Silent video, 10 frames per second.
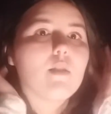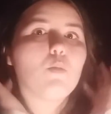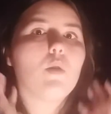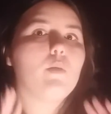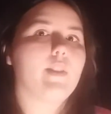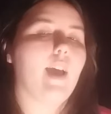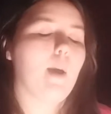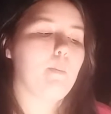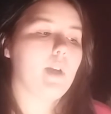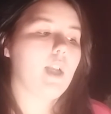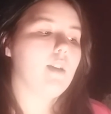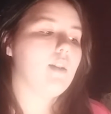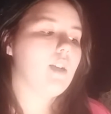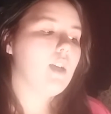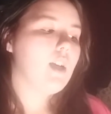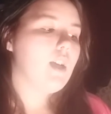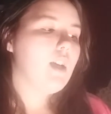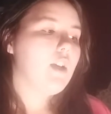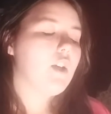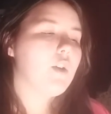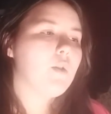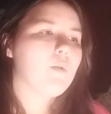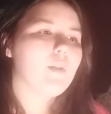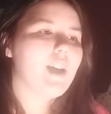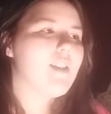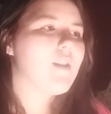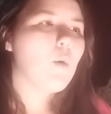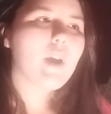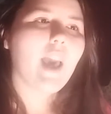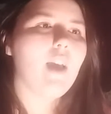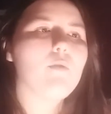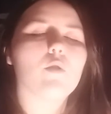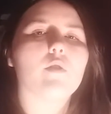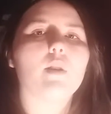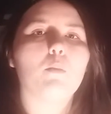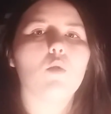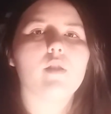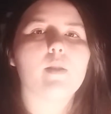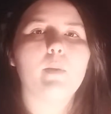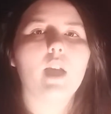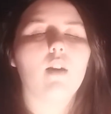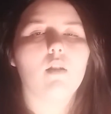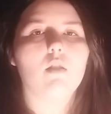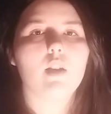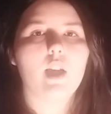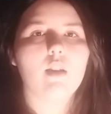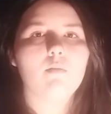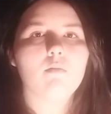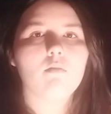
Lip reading: is what was happening. You know, it's okay for someone to be ugly.